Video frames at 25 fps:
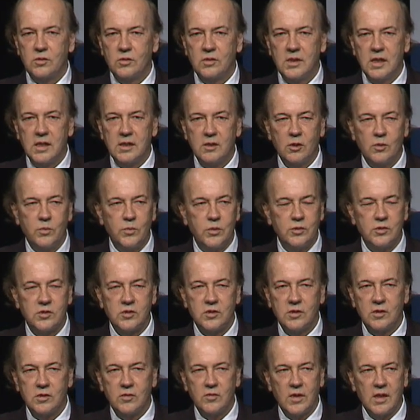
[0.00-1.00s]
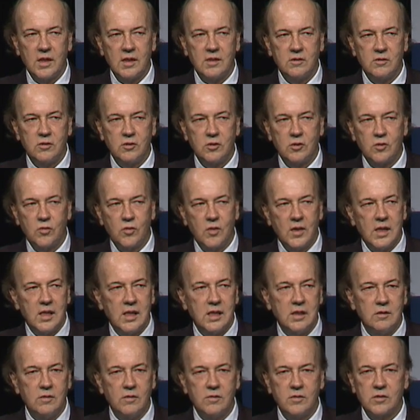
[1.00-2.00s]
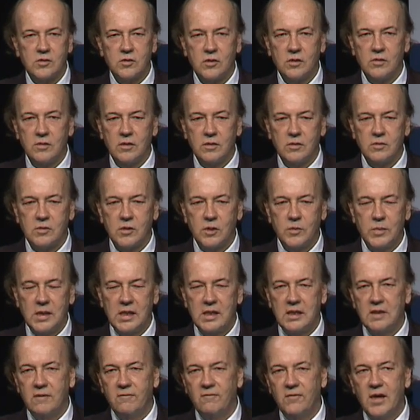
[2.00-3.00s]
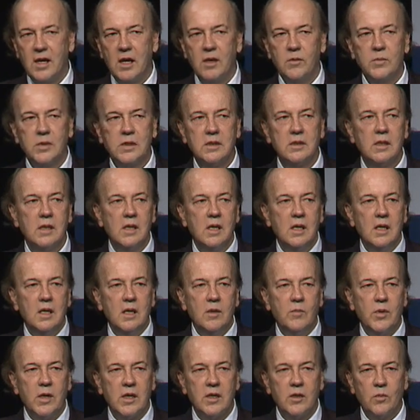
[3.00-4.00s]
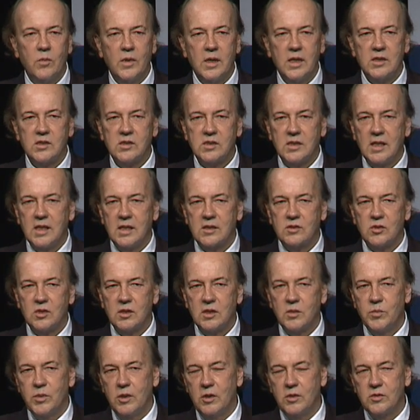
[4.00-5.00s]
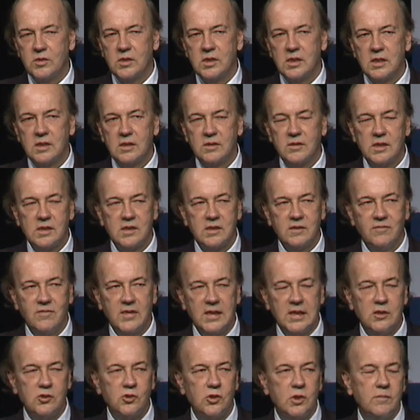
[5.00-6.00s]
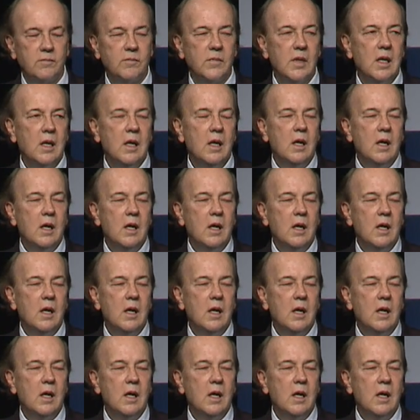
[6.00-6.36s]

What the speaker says: or NATO boots in the ground in Ukraine, or there's going to be any involvement by the West in actually opposing this invasion.